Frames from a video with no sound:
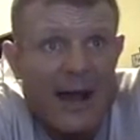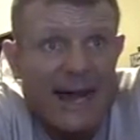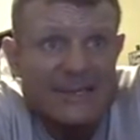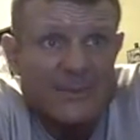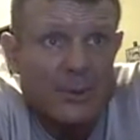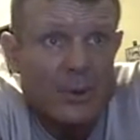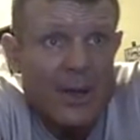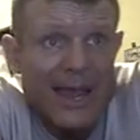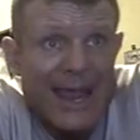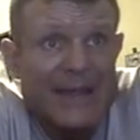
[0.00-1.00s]
the
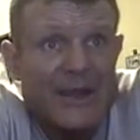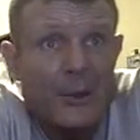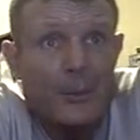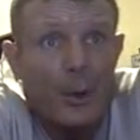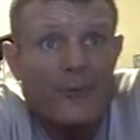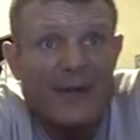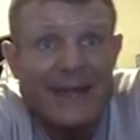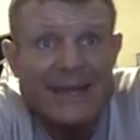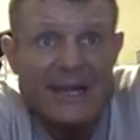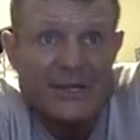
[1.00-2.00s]
hospital in
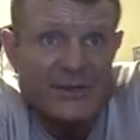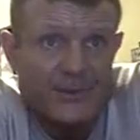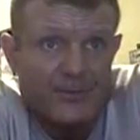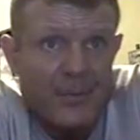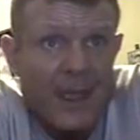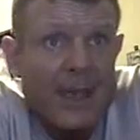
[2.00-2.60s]
near-perfect condition.